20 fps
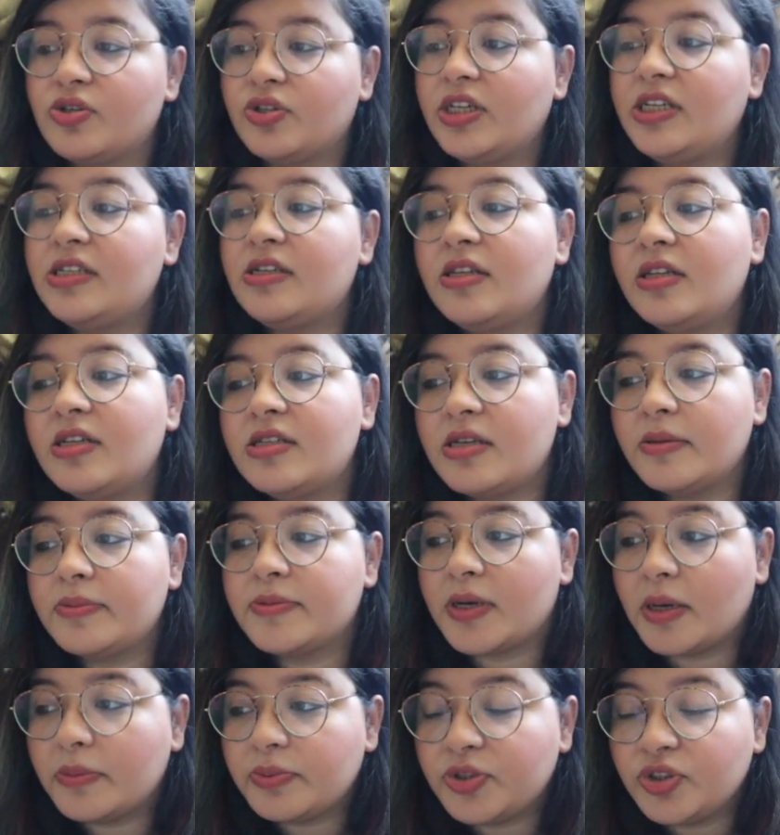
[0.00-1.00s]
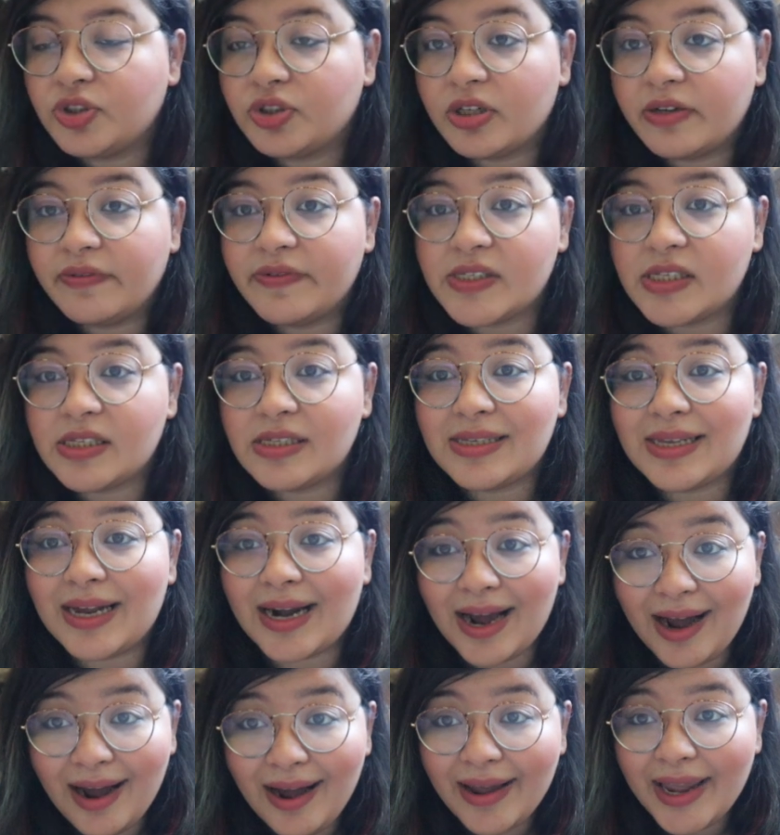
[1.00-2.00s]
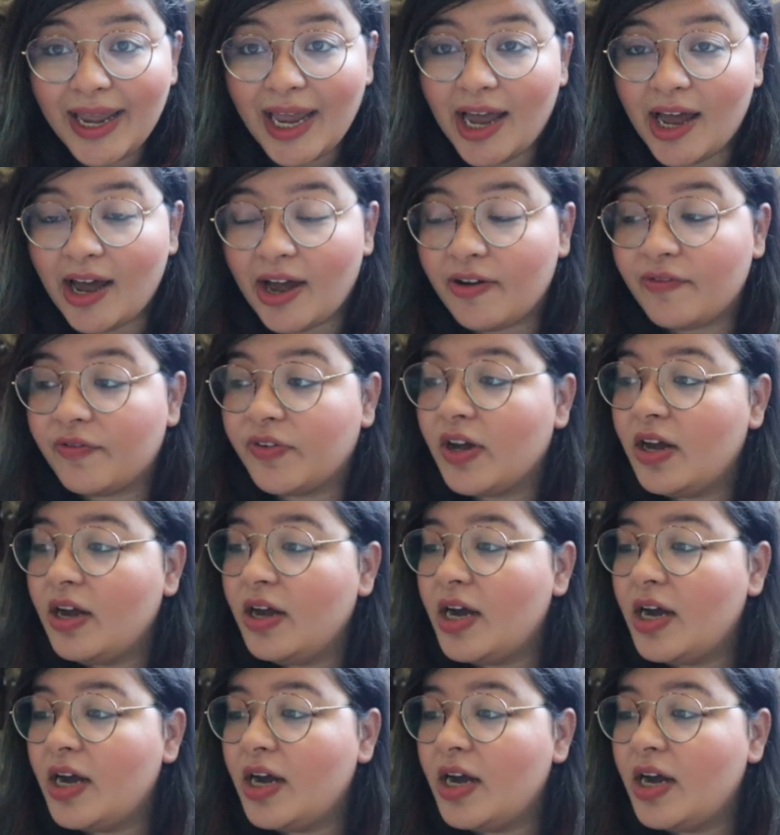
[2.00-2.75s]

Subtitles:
So these are the subscription services that I have.